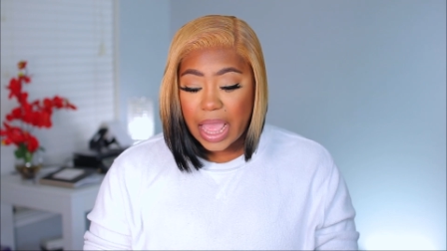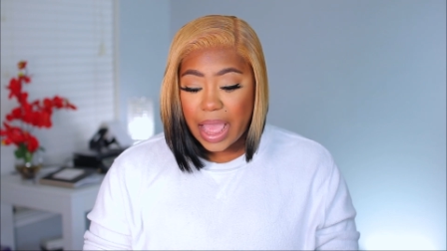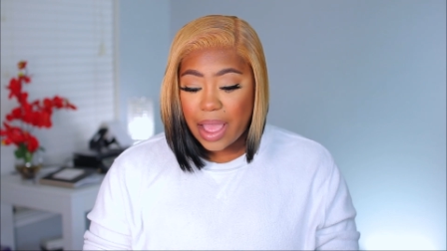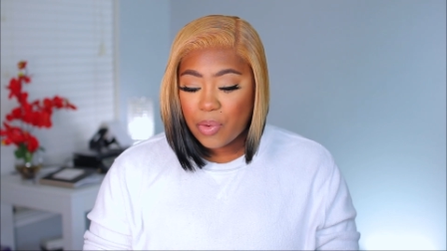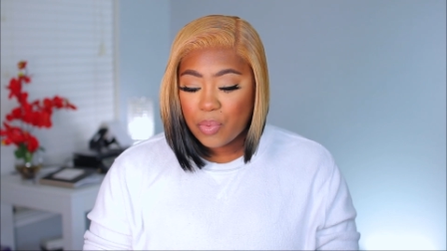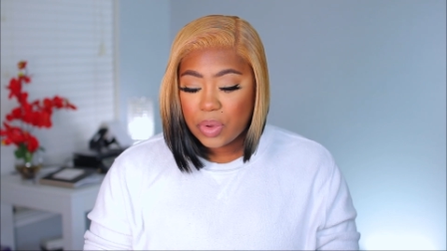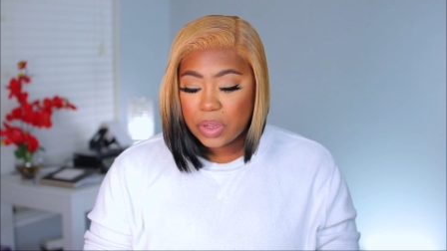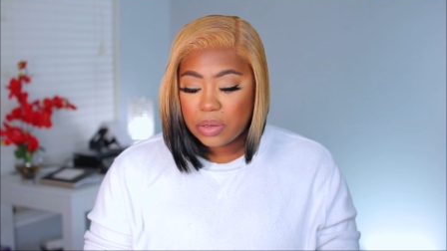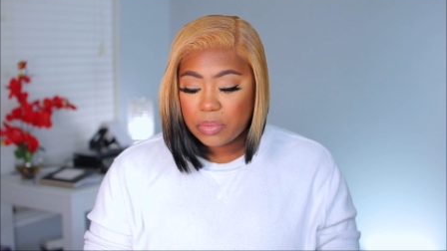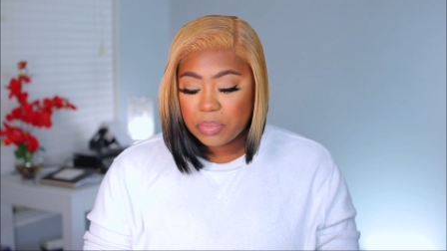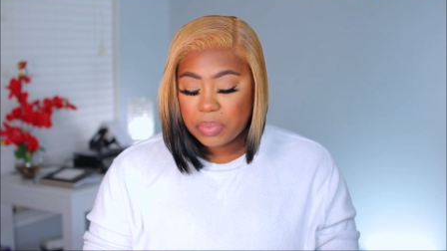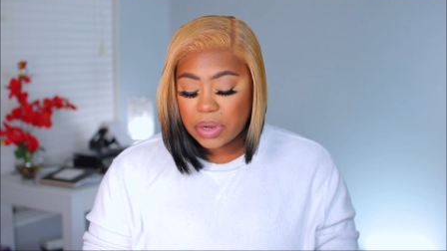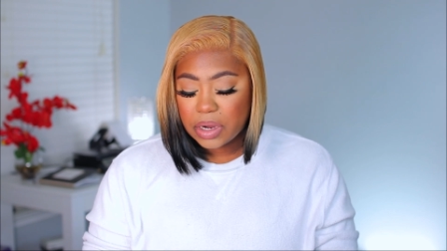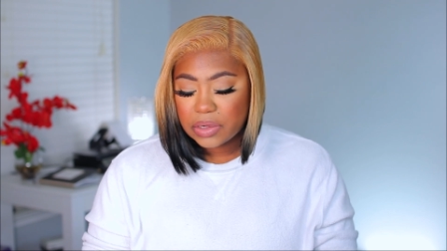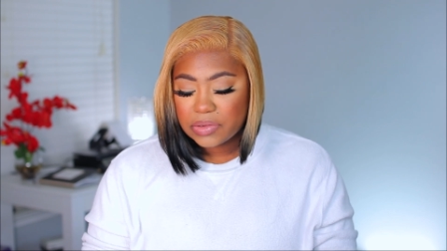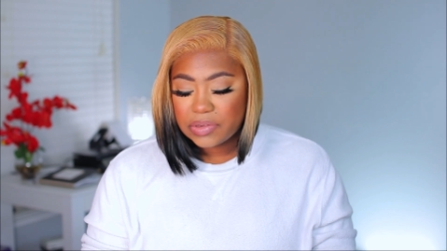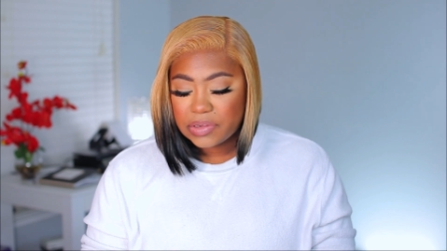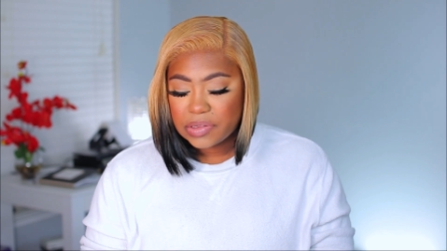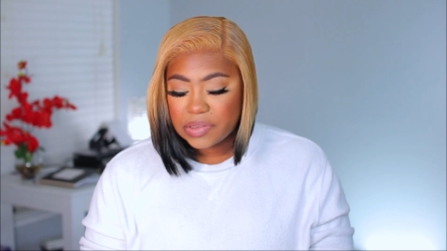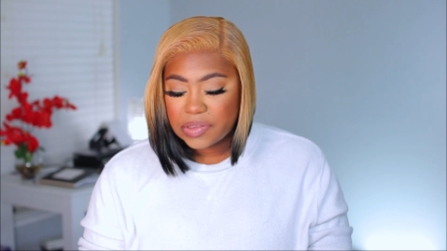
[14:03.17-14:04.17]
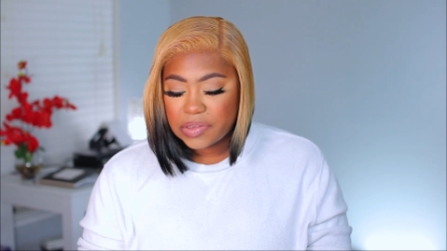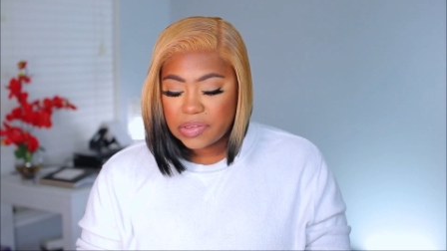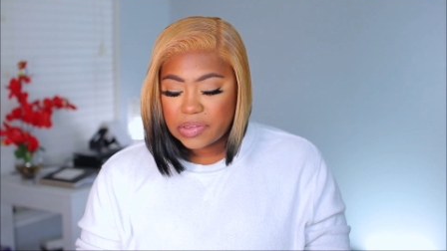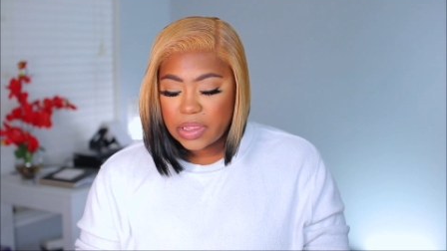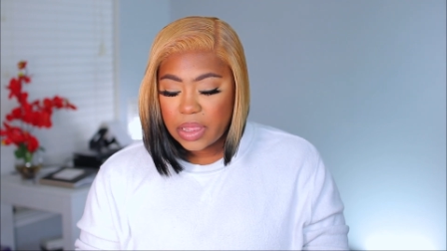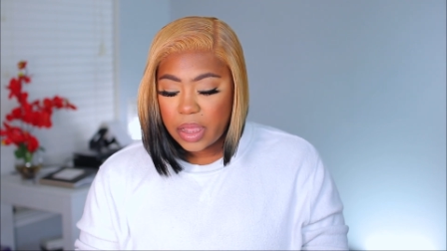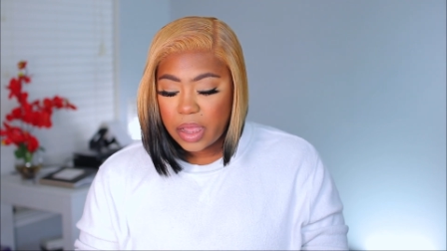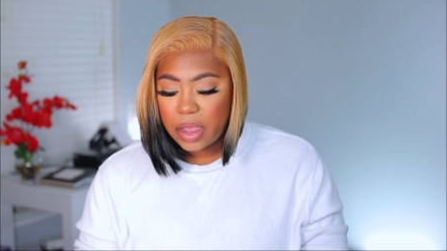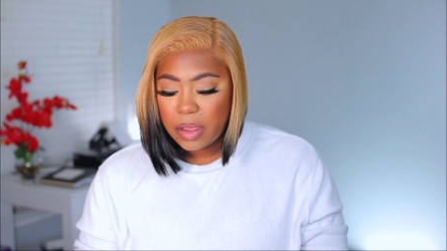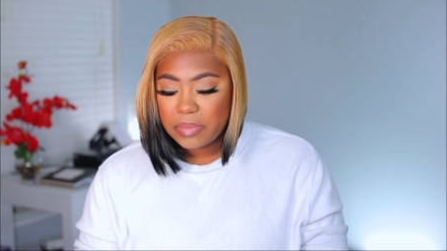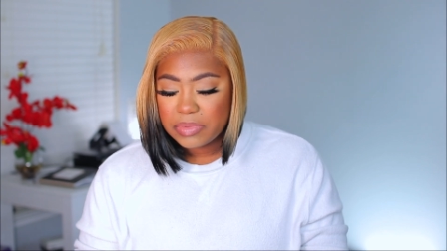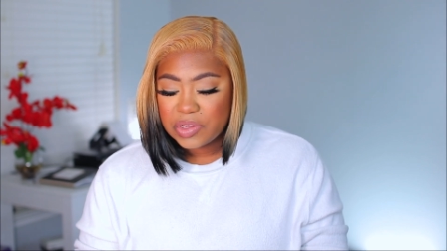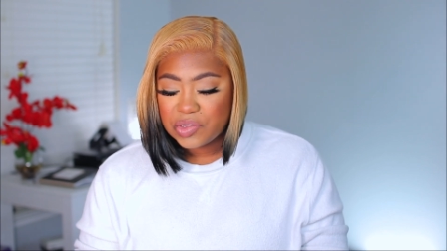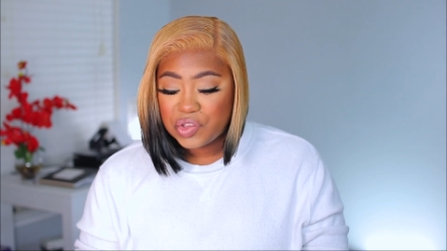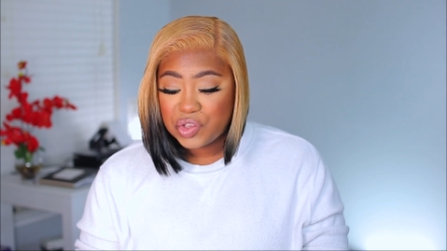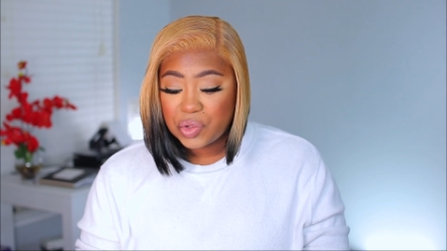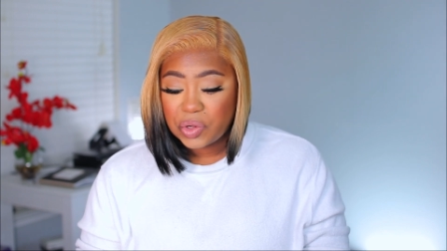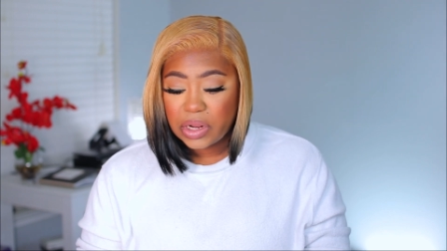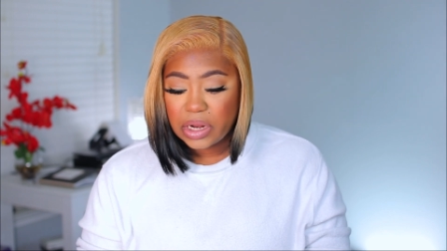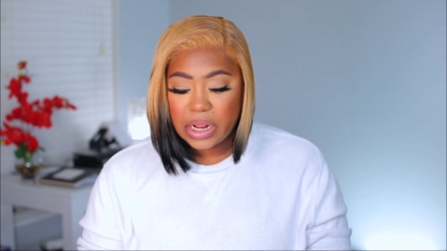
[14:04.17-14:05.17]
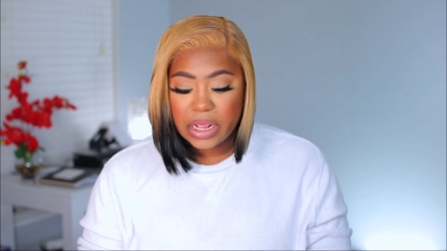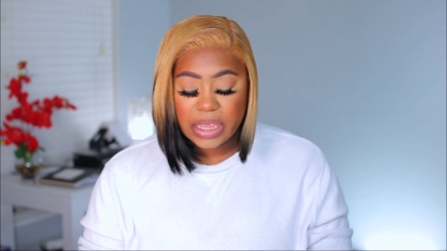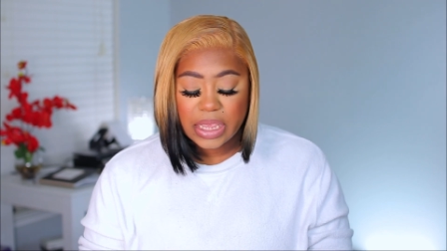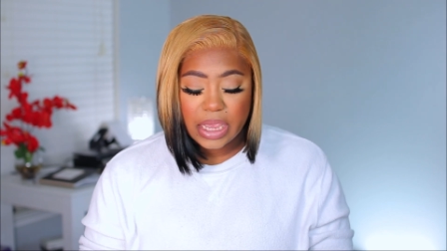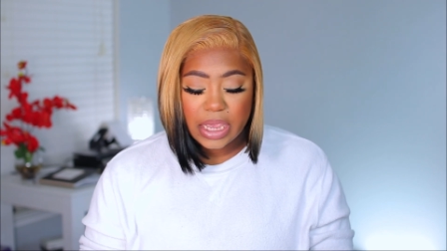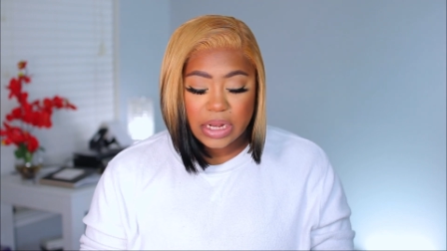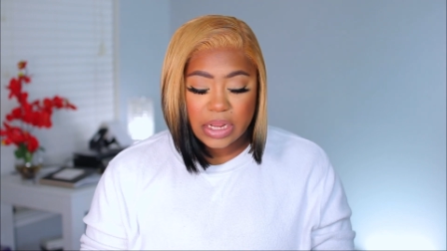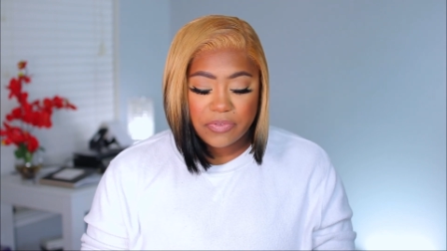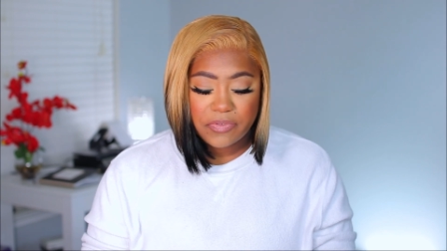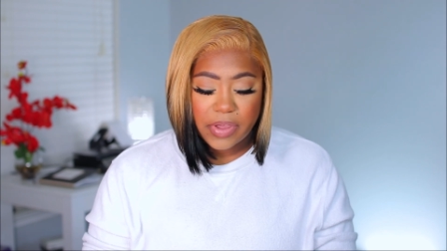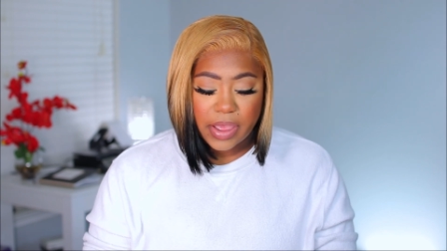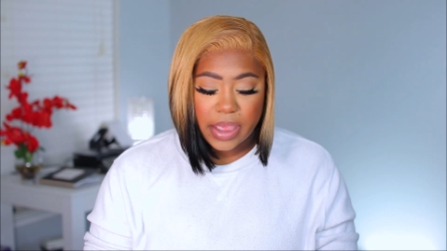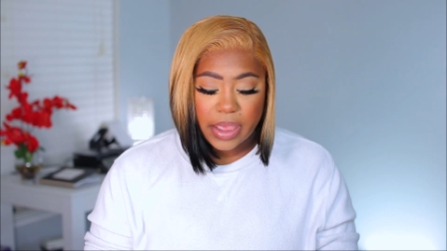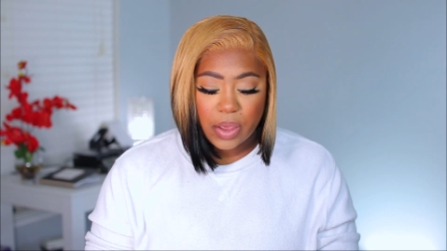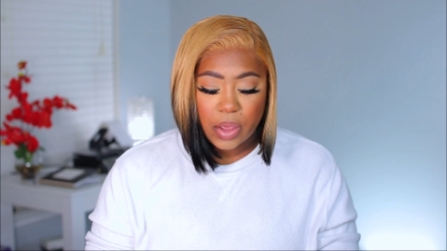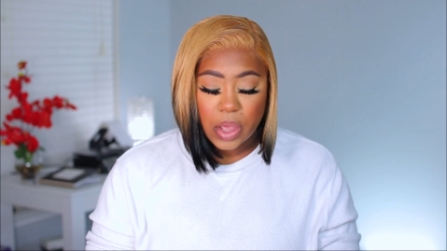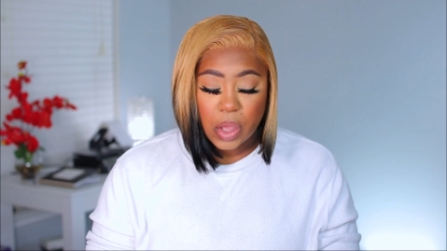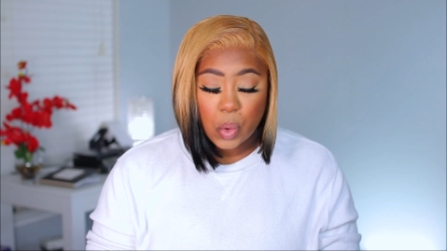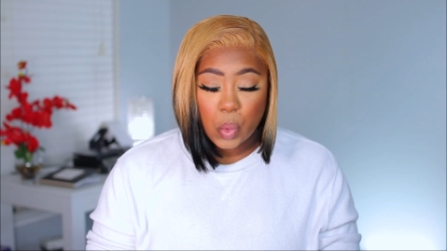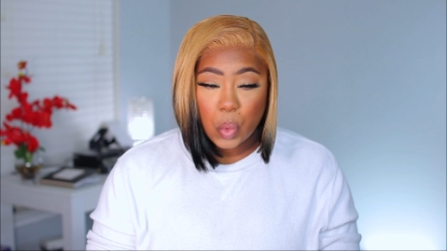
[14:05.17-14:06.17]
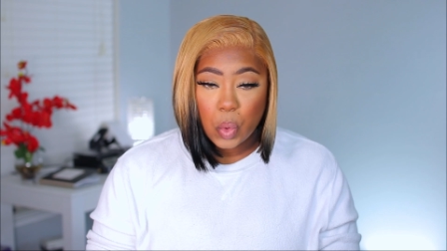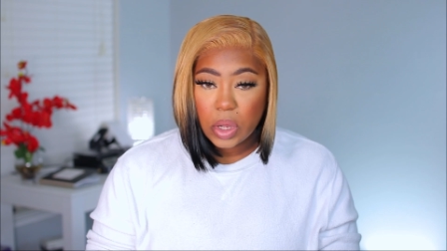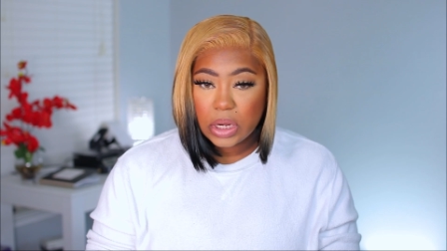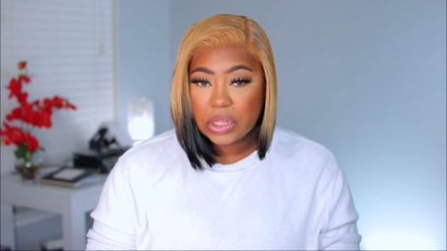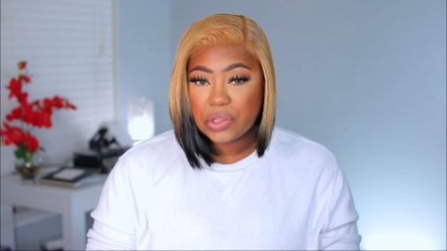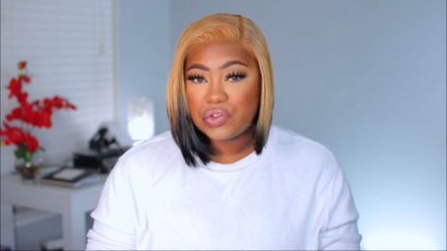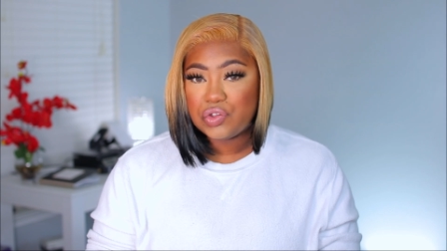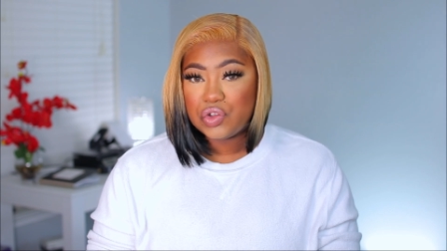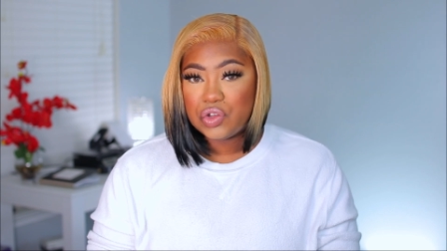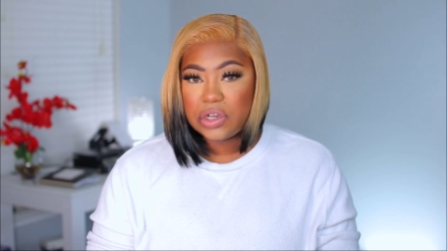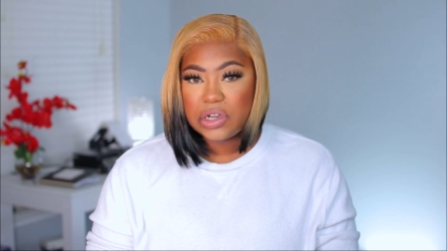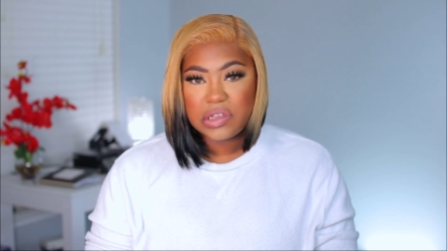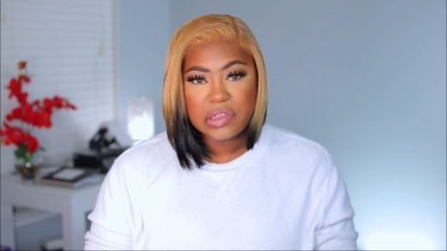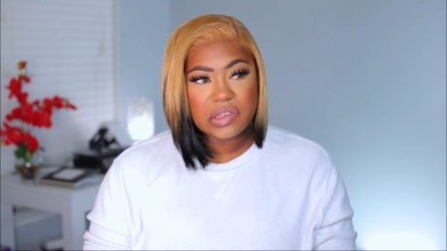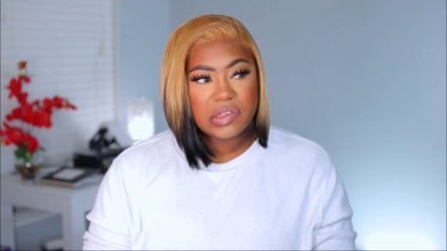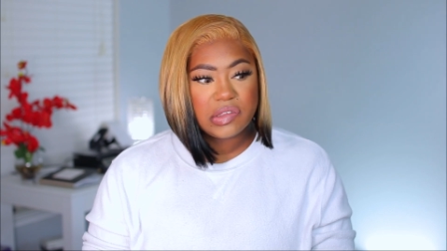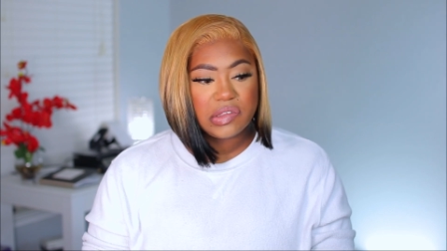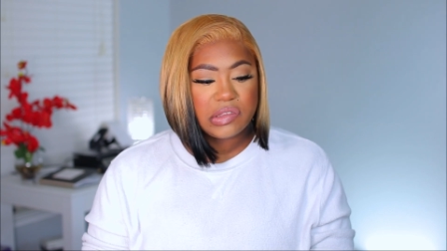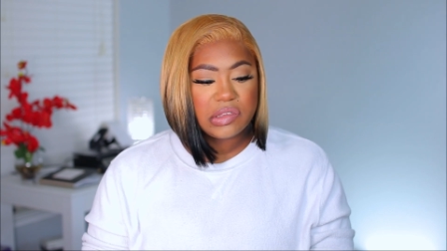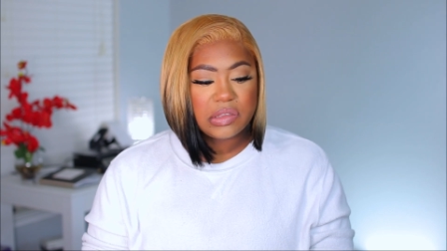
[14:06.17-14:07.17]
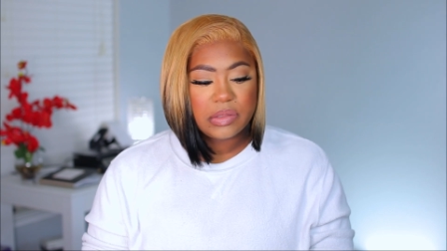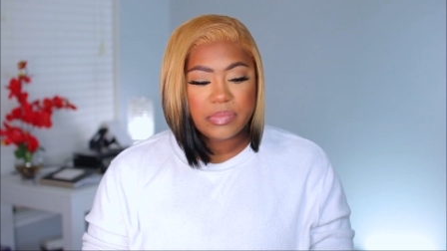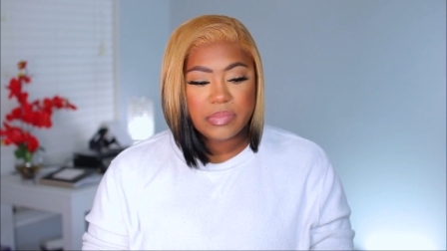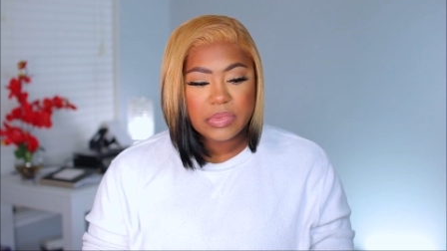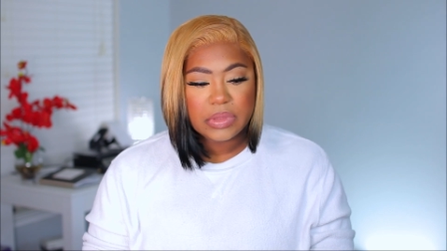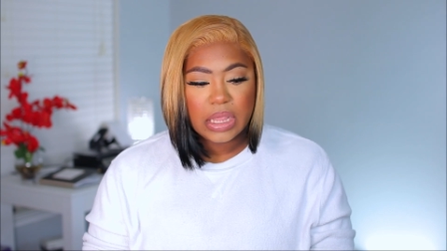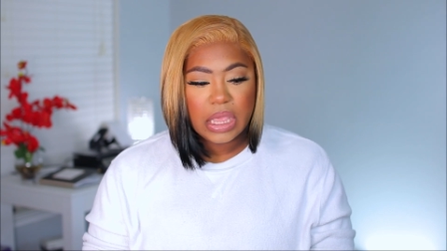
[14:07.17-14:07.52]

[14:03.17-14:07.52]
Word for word: I wouldn't purchase this unit again if I wanted to because it's